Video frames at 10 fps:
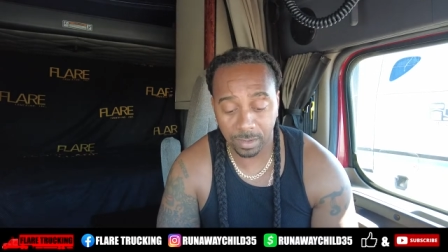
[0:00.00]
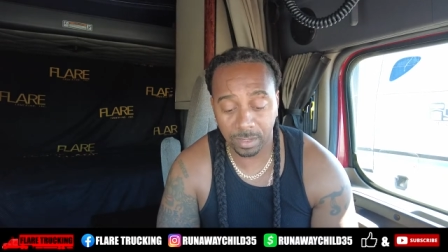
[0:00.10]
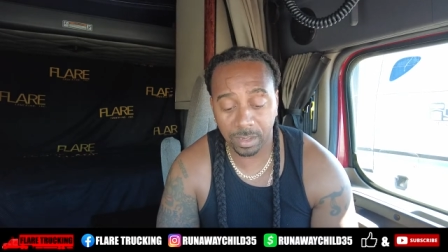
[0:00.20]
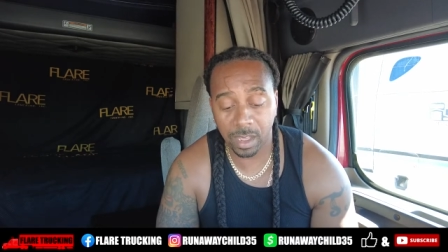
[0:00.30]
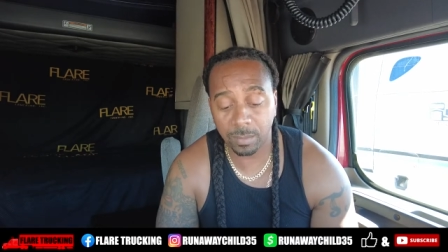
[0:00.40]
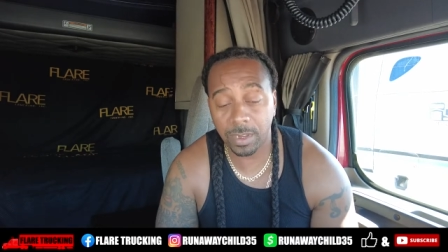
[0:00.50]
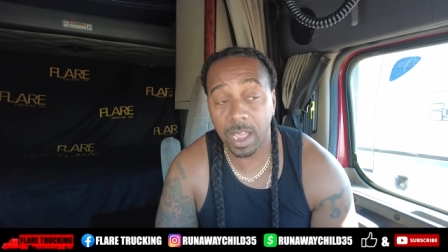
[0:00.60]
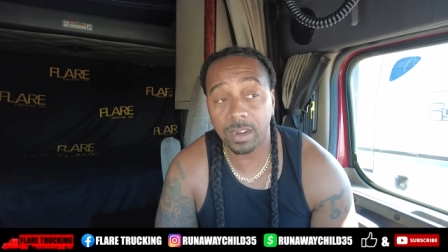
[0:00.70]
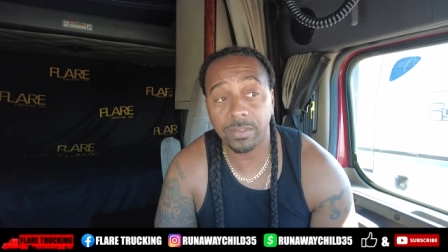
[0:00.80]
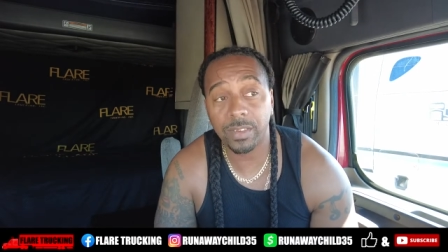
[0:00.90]
This comes
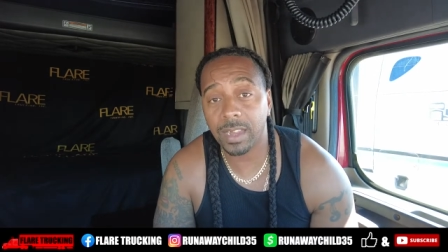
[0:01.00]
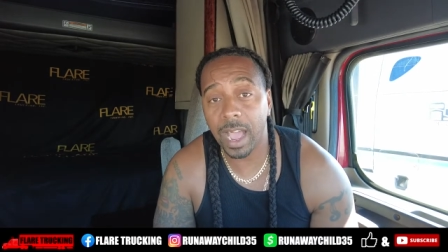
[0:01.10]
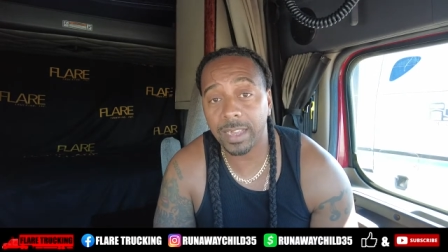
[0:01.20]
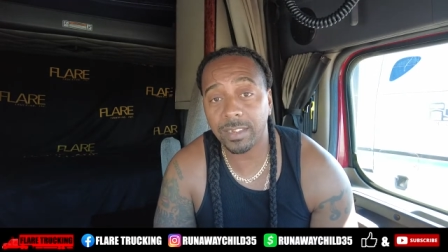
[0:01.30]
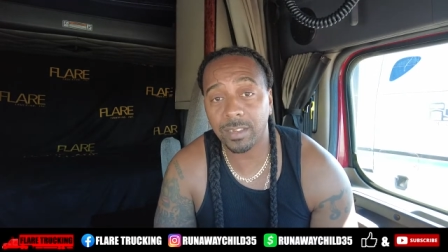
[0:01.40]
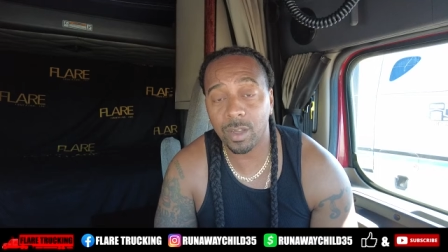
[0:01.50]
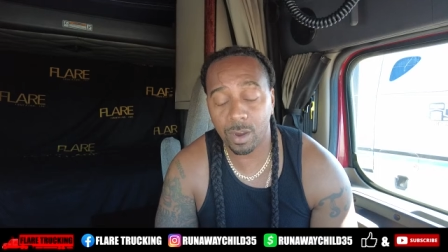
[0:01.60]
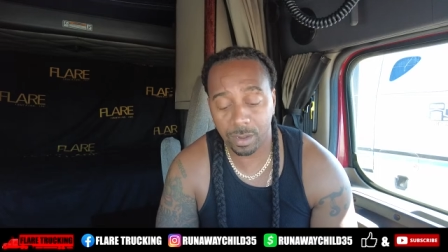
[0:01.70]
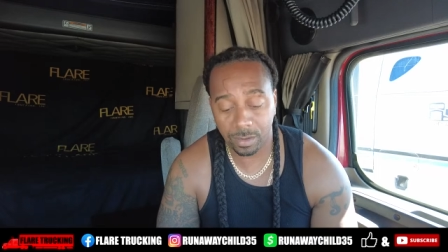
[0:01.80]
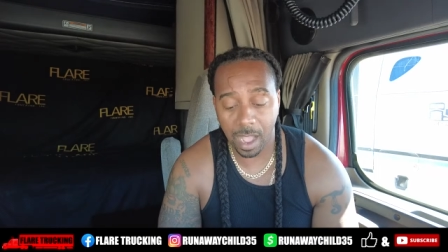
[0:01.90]
out of
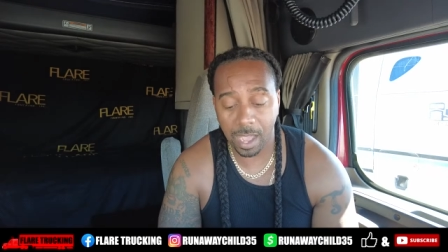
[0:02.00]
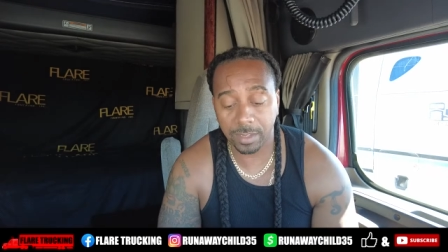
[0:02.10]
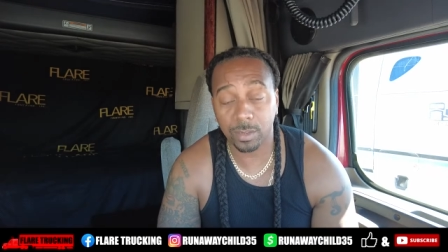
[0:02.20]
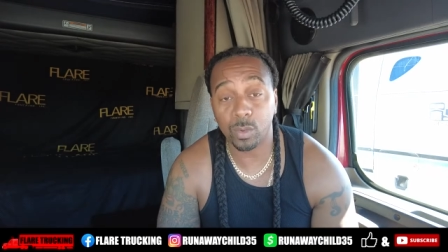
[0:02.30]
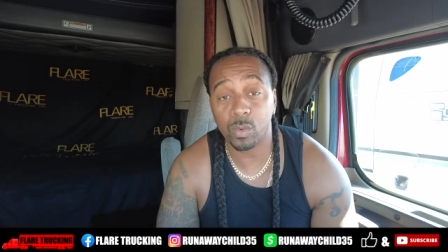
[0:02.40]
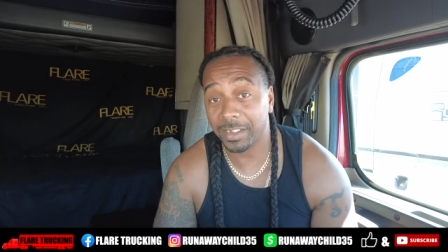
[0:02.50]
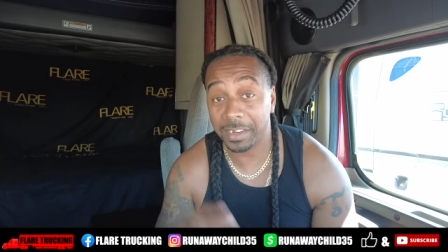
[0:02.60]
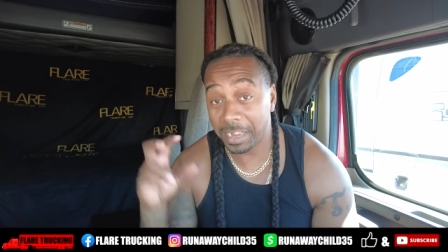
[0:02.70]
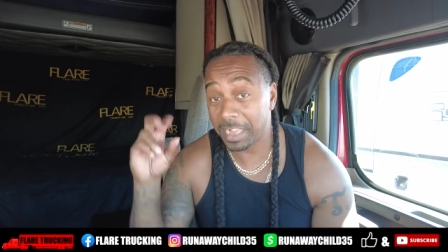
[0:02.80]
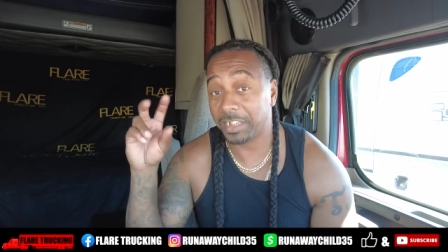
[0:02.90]
Dysart High School,
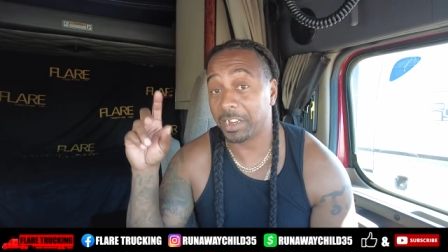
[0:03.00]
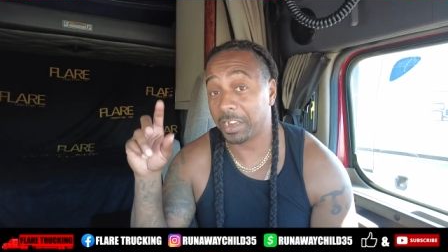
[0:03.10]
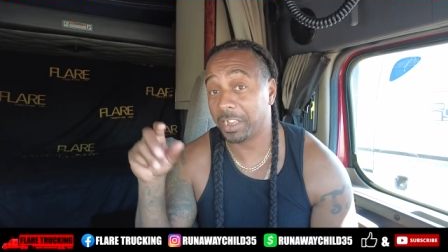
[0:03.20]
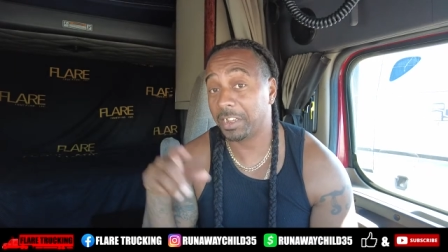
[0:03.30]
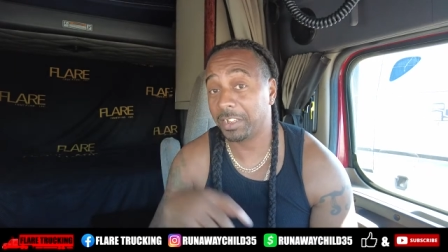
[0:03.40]
allegedly.